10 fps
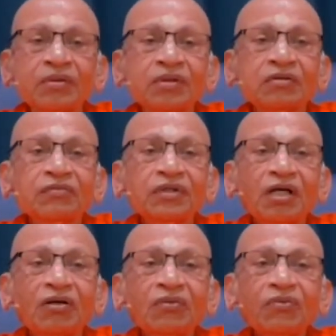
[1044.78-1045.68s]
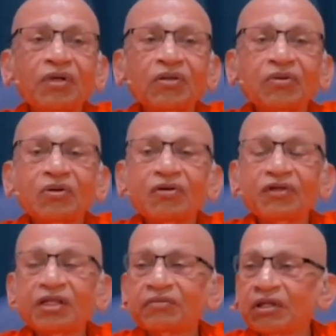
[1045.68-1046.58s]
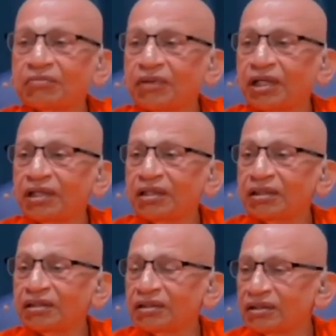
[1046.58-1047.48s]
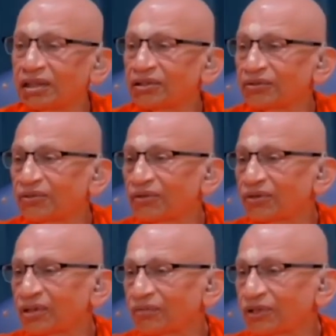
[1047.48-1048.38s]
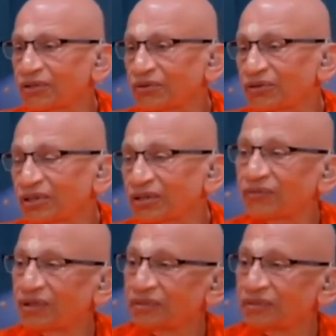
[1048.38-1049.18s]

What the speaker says: So how do I know whether my mind is rajas or tamas or sattva?